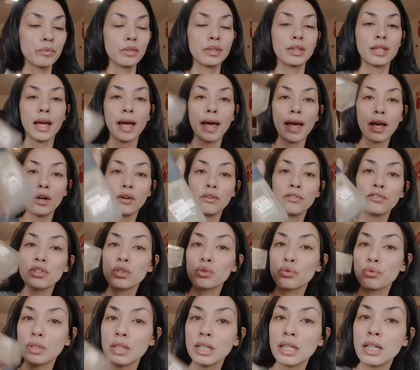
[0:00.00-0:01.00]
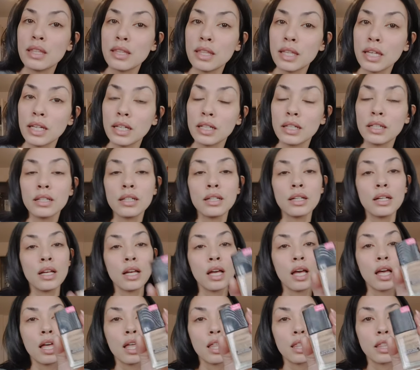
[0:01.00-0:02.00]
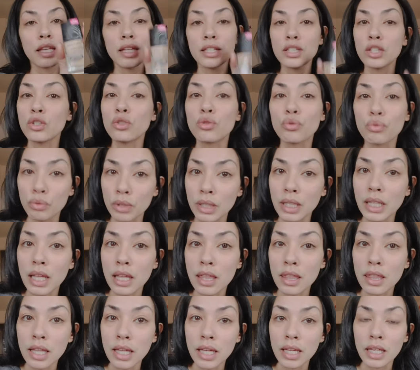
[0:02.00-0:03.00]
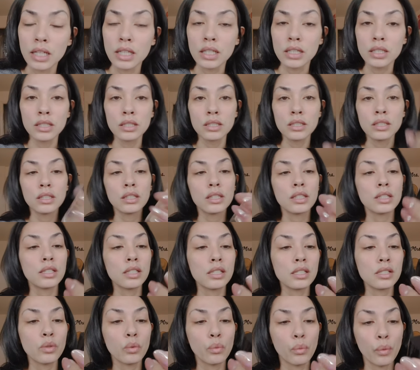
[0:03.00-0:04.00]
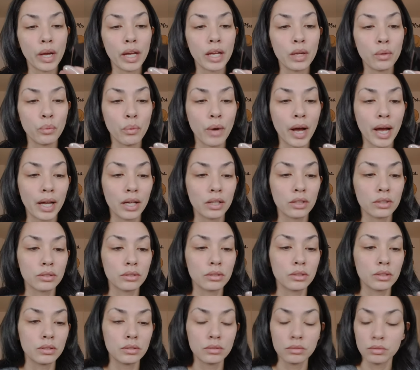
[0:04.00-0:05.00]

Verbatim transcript: The e.l.f. is really thick this is really thin. This is the Wet and Wild.